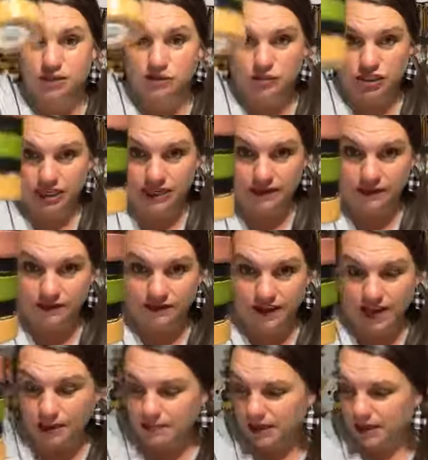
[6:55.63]
go check out the
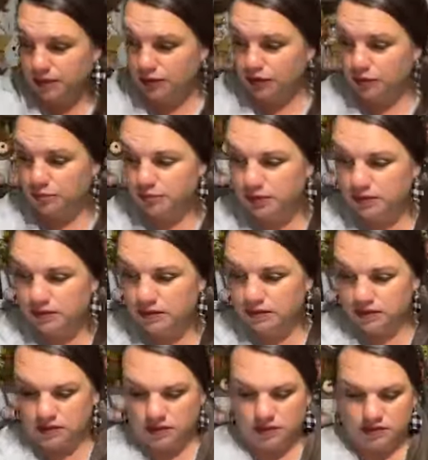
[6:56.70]
VIP group
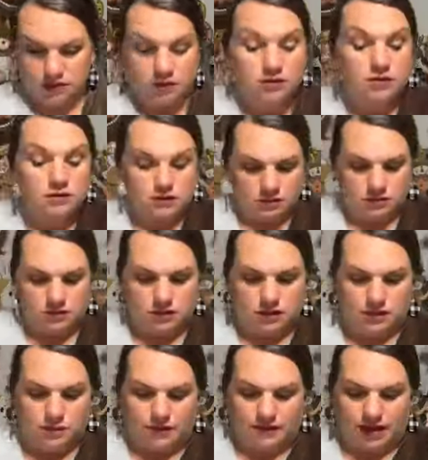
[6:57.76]

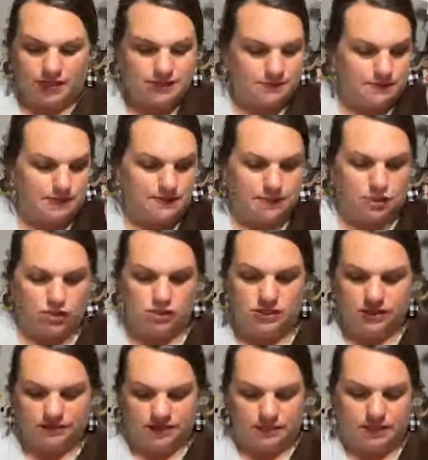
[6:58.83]
because we've got some special
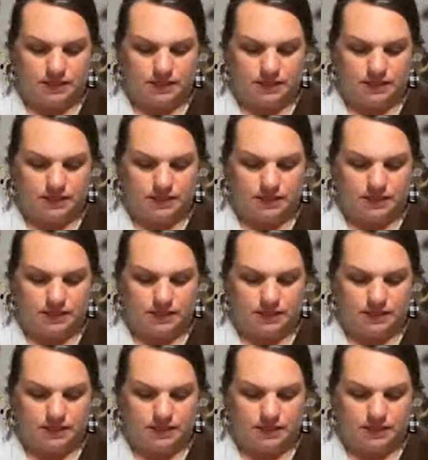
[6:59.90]
stuff